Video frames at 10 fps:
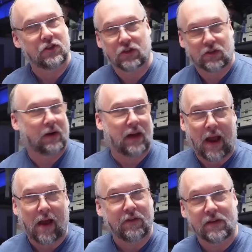just so I could
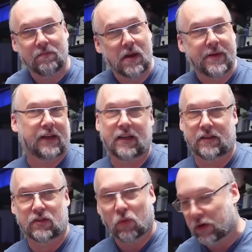have it. Maybe I can get
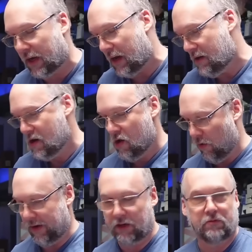this working,
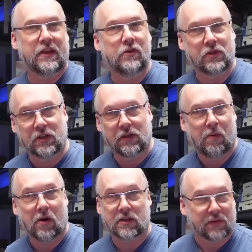or I can reuse the
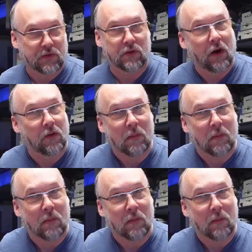parts for other